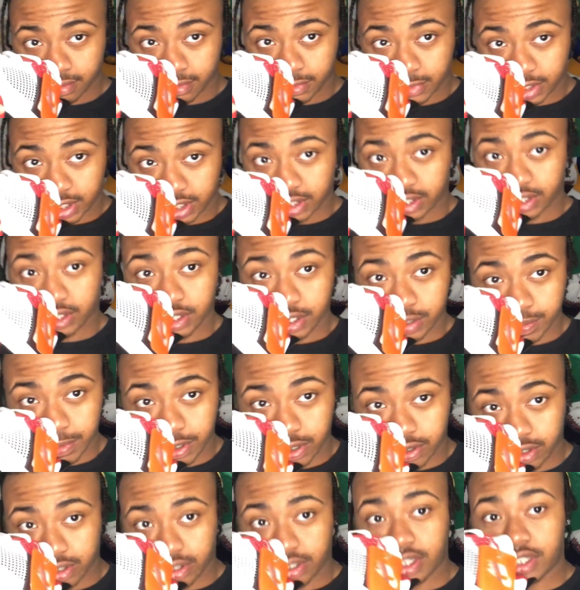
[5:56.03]
They still smell
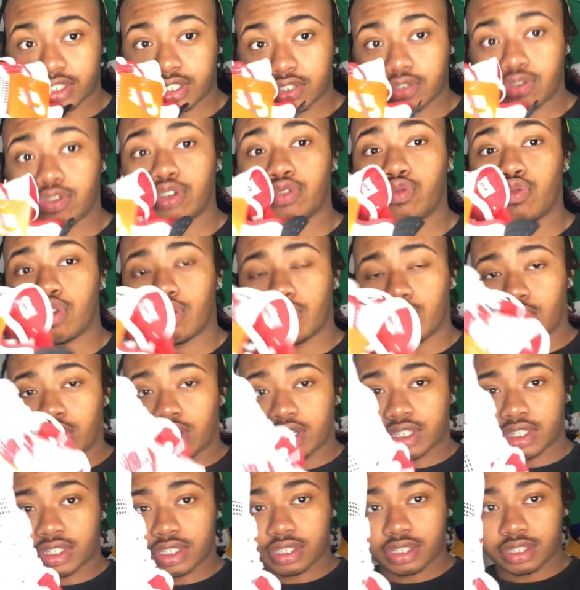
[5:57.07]
clean too, only wore them
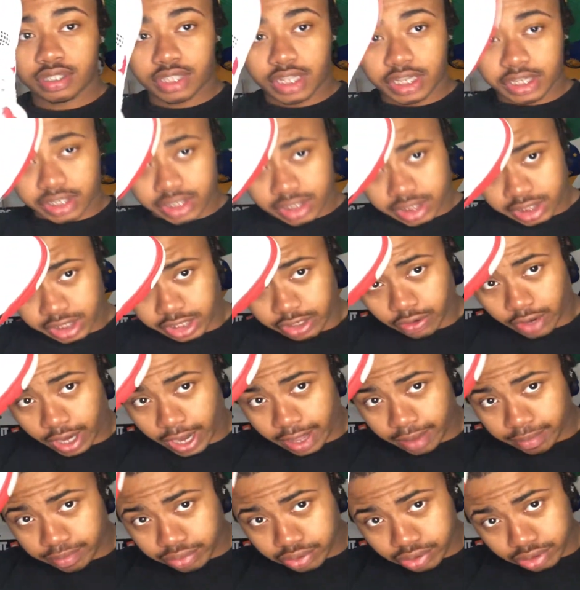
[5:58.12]
once. Thanks, sneaker app.